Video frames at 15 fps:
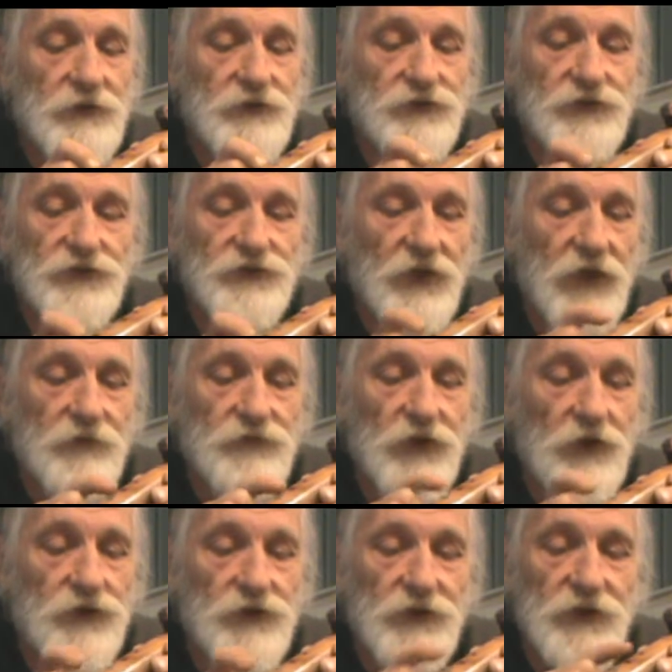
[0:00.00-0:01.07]
It's the same
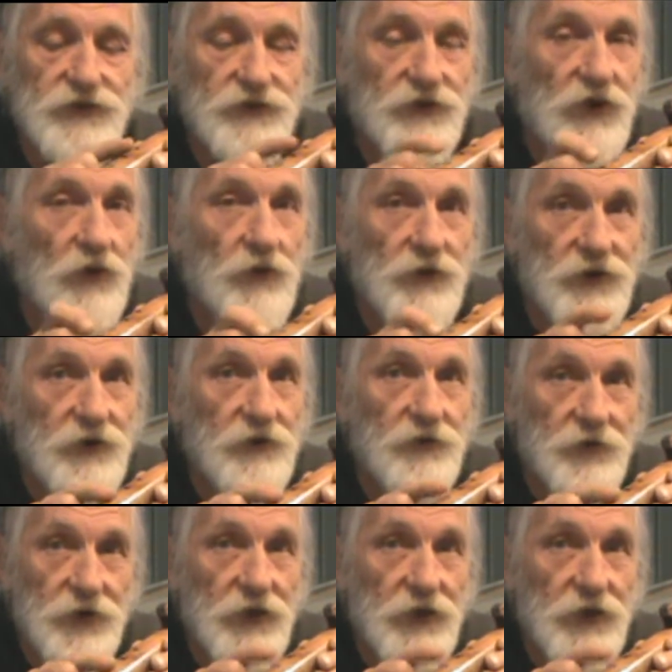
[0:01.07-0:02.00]
note. You get the note in there